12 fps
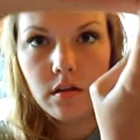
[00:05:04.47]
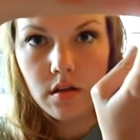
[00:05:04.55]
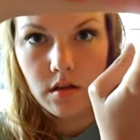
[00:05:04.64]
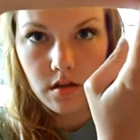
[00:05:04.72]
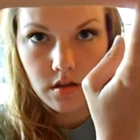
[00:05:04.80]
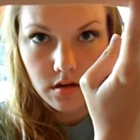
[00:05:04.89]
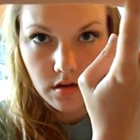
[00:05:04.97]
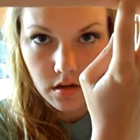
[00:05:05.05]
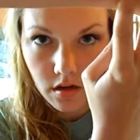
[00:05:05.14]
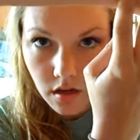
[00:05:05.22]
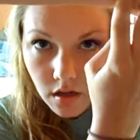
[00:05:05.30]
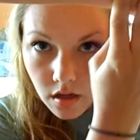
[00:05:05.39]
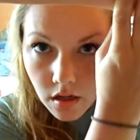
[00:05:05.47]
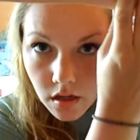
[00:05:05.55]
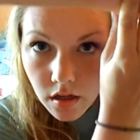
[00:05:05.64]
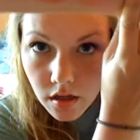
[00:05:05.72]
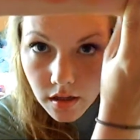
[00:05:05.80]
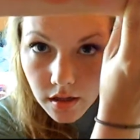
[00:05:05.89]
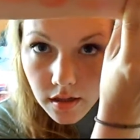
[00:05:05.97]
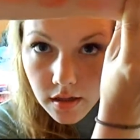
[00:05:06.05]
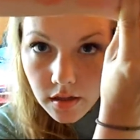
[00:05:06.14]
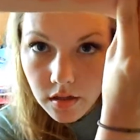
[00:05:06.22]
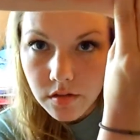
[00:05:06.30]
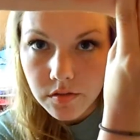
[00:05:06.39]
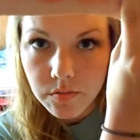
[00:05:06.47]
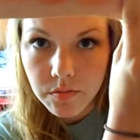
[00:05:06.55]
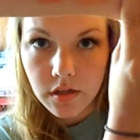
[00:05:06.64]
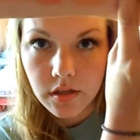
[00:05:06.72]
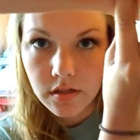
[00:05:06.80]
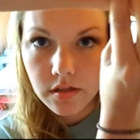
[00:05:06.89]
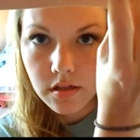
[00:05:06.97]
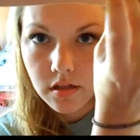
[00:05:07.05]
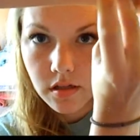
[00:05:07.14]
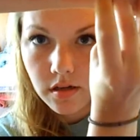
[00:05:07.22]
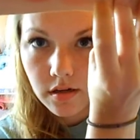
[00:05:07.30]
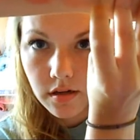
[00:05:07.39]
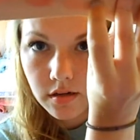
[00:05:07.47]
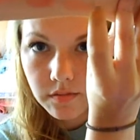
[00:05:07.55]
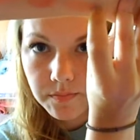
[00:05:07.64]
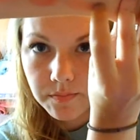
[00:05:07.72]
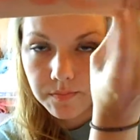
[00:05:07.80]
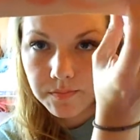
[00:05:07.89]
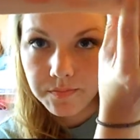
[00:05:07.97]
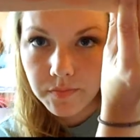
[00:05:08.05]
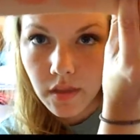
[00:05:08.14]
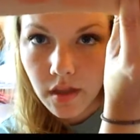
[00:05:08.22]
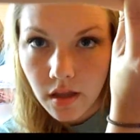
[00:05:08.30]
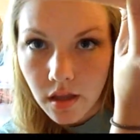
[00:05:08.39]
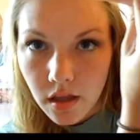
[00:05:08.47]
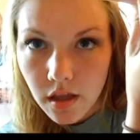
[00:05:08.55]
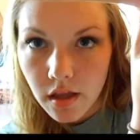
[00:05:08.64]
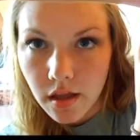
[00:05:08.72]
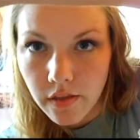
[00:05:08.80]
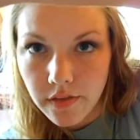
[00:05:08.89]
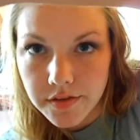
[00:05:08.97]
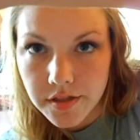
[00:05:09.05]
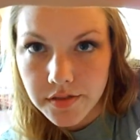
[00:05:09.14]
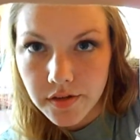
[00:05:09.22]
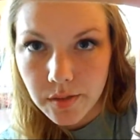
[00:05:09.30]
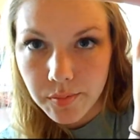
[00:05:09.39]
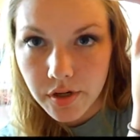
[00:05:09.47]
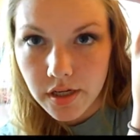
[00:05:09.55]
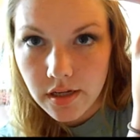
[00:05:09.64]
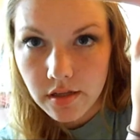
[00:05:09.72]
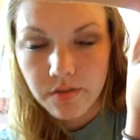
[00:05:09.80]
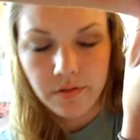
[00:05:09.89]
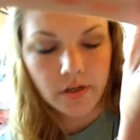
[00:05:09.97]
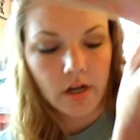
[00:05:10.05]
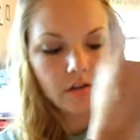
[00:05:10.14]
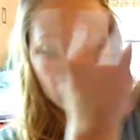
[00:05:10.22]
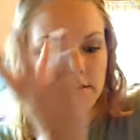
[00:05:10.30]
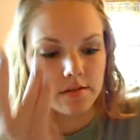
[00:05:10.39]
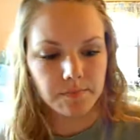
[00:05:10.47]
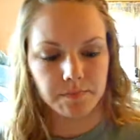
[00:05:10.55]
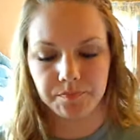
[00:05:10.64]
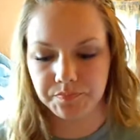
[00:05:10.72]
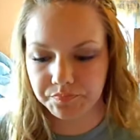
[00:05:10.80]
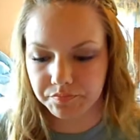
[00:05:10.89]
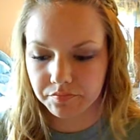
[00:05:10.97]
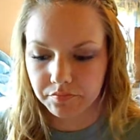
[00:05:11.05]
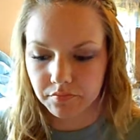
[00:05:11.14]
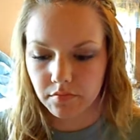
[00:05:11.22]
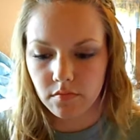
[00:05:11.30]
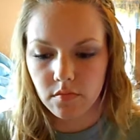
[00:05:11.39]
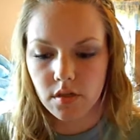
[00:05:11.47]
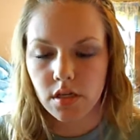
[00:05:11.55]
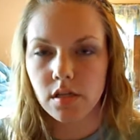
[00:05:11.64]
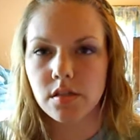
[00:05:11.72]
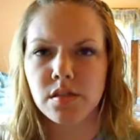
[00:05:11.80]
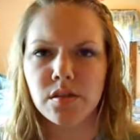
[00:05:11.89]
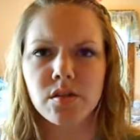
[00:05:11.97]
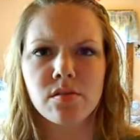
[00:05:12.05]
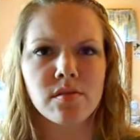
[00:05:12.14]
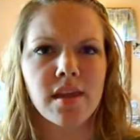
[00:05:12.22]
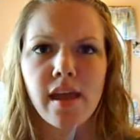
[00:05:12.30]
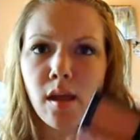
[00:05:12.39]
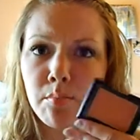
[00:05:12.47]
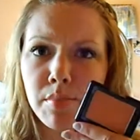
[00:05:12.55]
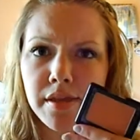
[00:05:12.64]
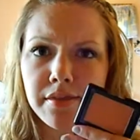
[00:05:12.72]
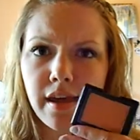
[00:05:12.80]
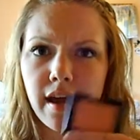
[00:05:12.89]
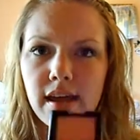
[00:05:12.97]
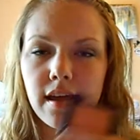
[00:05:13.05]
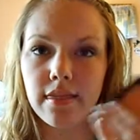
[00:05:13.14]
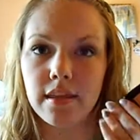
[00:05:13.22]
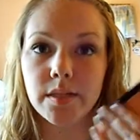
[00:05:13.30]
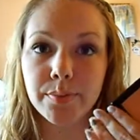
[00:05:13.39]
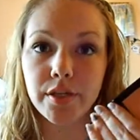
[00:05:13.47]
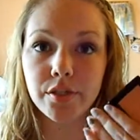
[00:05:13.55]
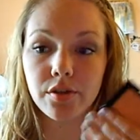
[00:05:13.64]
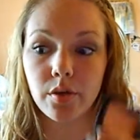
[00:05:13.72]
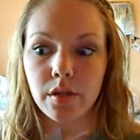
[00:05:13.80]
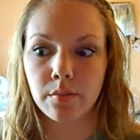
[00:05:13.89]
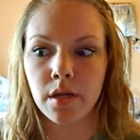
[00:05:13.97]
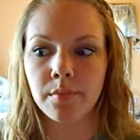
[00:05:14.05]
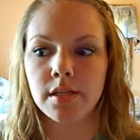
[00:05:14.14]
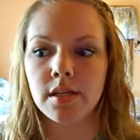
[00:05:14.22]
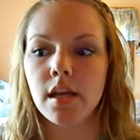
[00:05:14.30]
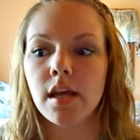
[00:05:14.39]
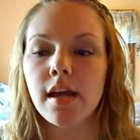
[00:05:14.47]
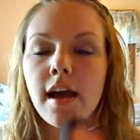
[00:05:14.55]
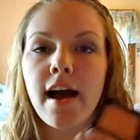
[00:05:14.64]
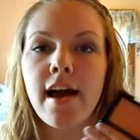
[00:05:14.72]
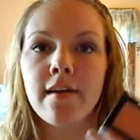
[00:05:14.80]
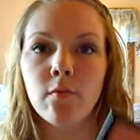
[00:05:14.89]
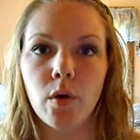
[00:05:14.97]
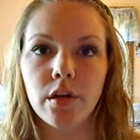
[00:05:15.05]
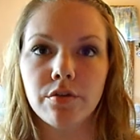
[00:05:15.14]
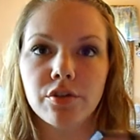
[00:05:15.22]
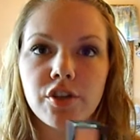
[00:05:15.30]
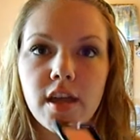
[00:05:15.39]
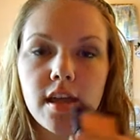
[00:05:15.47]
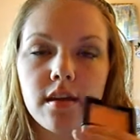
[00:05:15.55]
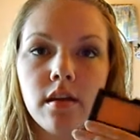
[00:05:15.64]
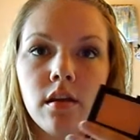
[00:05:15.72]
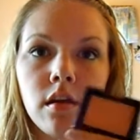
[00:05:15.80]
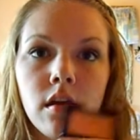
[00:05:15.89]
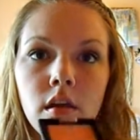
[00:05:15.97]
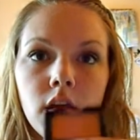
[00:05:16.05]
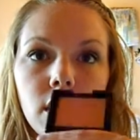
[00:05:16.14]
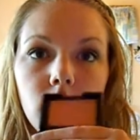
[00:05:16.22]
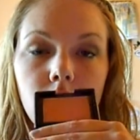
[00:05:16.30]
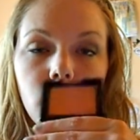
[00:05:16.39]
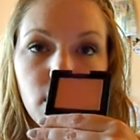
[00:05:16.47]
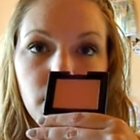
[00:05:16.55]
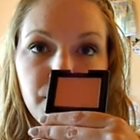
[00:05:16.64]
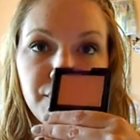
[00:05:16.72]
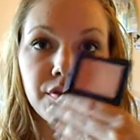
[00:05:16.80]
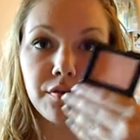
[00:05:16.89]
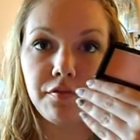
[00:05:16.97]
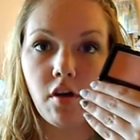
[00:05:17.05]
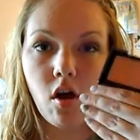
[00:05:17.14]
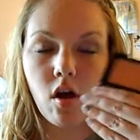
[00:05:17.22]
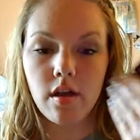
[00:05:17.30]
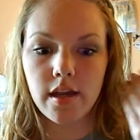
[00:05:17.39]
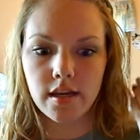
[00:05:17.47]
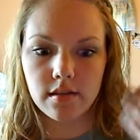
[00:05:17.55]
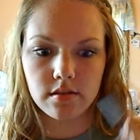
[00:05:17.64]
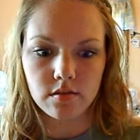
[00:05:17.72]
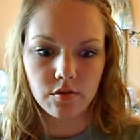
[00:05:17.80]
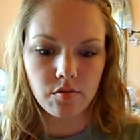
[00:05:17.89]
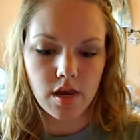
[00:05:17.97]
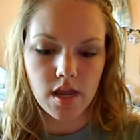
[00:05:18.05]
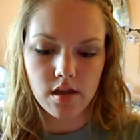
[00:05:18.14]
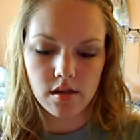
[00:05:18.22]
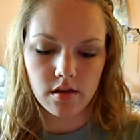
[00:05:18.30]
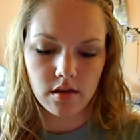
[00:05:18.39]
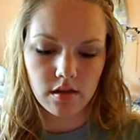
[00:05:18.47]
And it is right here. And this is very pretty, $3. So you can't beat that. And these blushes are really pigmented. I have one other shade um, for the fall, and it's great.